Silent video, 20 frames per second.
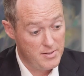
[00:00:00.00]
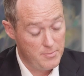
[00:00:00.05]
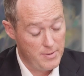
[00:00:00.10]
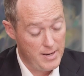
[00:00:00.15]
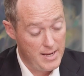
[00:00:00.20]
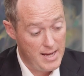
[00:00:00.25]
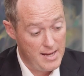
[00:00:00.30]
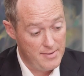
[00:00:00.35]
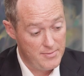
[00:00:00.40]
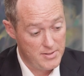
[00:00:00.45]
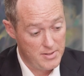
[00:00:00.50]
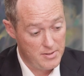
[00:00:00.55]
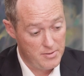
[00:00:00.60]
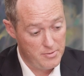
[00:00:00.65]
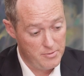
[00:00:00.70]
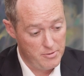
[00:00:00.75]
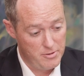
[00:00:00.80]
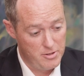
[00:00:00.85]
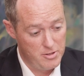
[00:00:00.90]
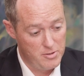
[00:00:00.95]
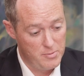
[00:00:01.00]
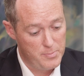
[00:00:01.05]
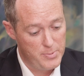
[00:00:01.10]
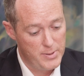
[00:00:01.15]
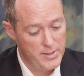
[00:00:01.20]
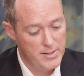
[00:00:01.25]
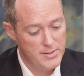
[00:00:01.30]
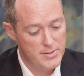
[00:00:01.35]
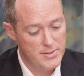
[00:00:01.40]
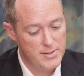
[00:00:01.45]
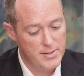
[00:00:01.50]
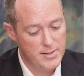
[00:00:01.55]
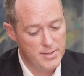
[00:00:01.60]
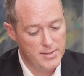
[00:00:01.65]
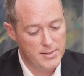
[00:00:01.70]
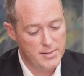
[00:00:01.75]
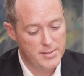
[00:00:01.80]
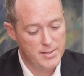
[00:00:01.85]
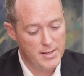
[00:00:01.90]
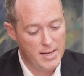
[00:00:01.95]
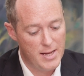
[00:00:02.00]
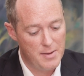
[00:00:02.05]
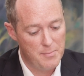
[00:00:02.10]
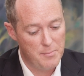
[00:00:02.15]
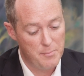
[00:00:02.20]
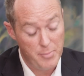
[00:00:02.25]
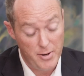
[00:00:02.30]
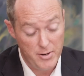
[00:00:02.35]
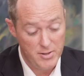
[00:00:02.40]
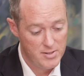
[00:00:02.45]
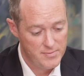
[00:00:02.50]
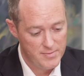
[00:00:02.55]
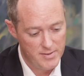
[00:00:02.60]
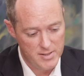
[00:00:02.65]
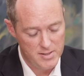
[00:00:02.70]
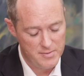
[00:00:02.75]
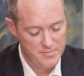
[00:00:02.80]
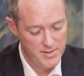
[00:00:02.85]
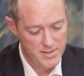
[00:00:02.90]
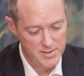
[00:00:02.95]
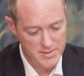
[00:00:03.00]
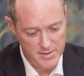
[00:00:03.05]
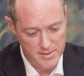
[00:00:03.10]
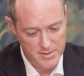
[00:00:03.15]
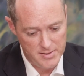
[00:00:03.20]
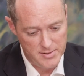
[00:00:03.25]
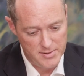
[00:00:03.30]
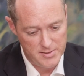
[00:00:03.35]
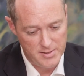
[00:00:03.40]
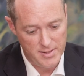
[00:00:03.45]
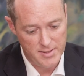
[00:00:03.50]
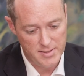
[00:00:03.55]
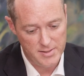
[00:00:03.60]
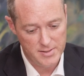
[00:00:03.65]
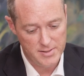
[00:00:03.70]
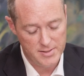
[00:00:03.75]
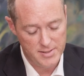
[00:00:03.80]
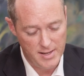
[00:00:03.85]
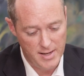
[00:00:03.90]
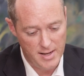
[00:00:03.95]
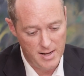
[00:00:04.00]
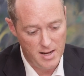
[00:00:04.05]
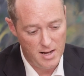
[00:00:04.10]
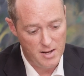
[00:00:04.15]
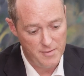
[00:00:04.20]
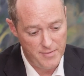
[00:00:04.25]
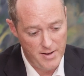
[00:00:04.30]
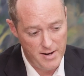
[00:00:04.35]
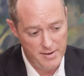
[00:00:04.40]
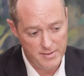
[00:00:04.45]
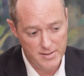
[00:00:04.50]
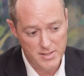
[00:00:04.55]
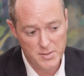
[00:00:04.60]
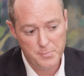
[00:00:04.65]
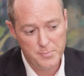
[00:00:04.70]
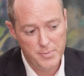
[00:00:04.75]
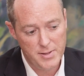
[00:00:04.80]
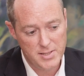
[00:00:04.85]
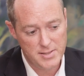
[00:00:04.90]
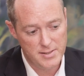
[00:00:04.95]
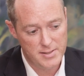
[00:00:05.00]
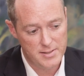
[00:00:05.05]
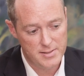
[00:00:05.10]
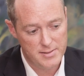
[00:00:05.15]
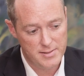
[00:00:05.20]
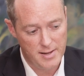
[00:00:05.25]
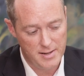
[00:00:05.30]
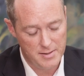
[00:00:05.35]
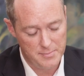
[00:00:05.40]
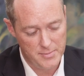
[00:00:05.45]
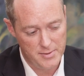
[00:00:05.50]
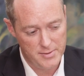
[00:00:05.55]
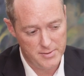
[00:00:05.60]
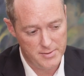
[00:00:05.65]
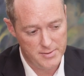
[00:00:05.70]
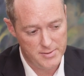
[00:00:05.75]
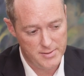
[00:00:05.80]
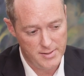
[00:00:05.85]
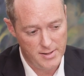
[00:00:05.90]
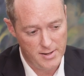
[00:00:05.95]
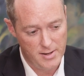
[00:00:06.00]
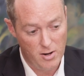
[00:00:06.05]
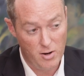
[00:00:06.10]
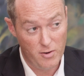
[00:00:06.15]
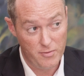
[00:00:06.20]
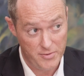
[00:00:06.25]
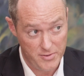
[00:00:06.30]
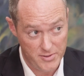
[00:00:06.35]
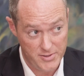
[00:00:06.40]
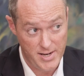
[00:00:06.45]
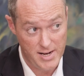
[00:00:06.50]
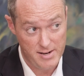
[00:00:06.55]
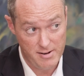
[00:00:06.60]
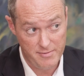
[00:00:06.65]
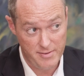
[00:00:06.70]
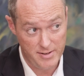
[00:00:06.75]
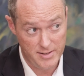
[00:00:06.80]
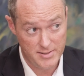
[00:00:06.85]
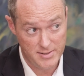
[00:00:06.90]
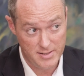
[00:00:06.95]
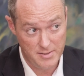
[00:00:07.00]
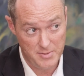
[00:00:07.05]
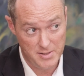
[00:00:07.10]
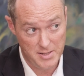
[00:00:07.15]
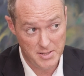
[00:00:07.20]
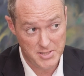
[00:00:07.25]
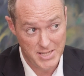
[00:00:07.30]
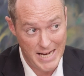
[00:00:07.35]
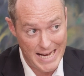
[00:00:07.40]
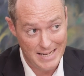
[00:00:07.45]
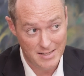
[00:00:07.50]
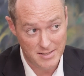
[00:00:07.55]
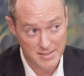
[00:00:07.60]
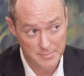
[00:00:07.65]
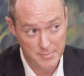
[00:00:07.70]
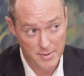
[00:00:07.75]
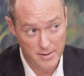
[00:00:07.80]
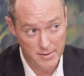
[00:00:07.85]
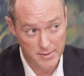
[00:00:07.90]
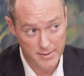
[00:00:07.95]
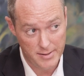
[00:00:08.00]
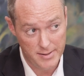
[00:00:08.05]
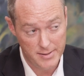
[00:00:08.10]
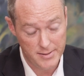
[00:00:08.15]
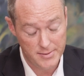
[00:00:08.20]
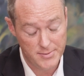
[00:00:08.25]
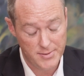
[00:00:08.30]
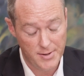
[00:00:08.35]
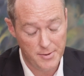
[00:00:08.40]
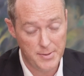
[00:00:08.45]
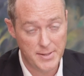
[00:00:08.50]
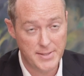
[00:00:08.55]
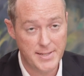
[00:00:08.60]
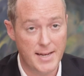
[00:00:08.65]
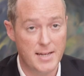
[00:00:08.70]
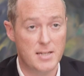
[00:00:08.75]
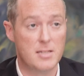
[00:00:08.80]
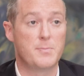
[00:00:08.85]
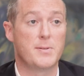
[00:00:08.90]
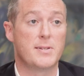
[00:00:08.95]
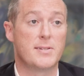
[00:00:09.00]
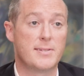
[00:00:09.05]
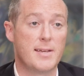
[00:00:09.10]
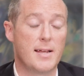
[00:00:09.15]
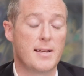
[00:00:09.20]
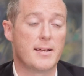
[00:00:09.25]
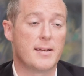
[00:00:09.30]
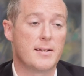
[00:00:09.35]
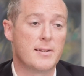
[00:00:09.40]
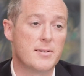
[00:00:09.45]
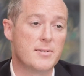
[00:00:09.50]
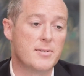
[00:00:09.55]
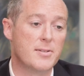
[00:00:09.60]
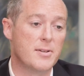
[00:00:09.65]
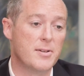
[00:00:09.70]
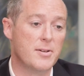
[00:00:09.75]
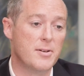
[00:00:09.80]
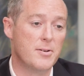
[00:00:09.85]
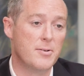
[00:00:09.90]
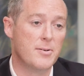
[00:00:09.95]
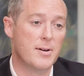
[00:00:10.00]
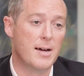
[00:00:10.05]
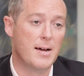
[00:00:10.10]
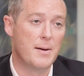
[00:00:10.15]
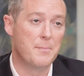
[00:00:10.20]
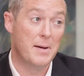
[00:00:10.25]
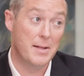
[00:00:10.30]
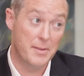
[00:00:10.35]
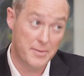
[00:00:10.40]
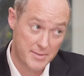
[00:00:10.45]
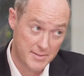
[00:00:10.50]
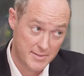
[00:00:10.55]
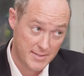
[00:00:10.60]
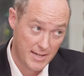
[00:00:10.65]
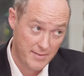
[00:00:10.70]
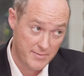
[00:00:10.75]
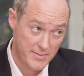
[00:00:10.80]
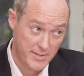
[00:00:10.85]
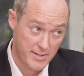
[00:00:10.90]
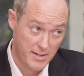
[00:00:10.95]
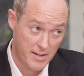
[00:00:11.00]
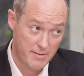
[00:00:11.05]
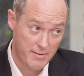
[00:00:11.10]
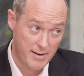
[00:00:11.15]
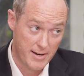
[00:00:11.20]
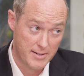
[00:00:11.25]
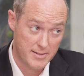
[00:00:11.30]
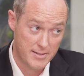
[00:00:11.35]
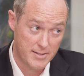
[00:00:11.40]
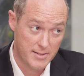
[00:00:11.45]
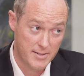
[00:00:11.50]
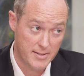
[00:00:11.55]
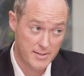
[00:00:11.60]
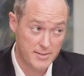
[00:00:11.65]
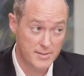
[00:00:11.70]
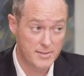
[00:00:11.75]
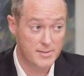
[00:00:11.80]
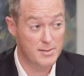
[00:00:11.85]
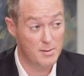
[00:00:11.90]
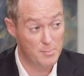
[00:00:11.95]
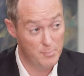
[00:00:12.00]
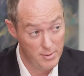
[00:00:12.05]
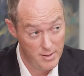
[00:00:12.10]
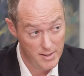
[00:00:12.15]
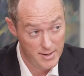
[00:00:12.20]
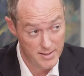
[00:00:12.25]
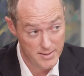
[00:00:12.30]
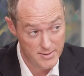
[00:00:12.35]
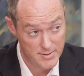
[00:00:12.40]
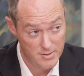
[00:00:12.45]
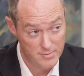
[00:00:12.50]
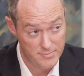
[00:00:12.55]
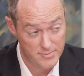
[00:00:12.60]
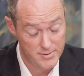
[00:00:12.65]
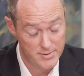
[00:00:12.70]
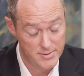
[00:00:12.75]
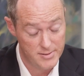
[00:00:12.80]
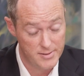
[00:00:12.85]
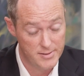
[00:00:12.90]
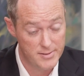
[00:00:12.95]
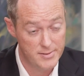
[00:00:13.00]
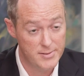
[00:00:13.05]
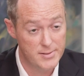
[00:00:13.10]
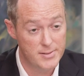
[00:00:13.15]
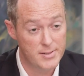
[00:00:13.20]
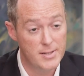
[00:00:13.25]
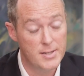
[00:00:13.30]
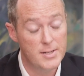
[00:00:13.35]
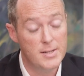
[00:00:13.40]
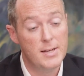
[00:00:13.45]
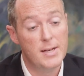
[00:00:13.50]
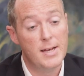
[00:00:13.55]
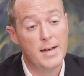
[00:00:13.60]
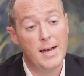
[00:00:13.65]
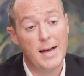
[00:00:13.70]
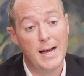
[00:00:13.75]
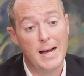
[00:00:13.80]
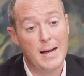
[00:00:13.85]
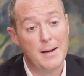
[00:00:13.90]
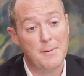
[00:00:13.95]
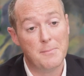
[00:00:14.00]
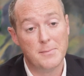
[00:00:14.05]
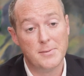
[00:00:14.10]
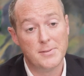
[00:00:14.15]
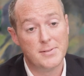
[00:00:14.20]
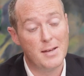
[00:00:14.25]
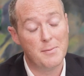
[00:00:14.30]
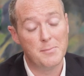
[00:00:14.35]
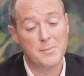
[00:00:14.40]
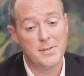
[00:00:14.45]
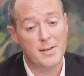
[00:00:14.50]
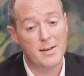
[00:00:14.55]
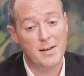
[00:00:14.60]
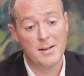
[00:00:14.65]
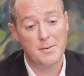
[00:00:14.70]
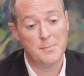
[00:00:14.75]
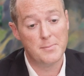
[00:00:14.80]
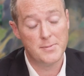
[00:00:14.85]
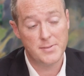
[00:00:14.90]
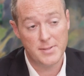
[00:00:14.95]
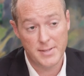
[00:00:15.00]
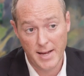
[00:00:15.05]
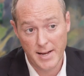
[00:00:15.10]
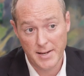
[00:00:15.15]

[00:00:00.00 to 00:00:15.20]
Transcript: that we have as a group is that both of our divisions and our various business segments often share a very similar channel to market. So we tend to be selling to health and safety directors, compliance officers, sometimes the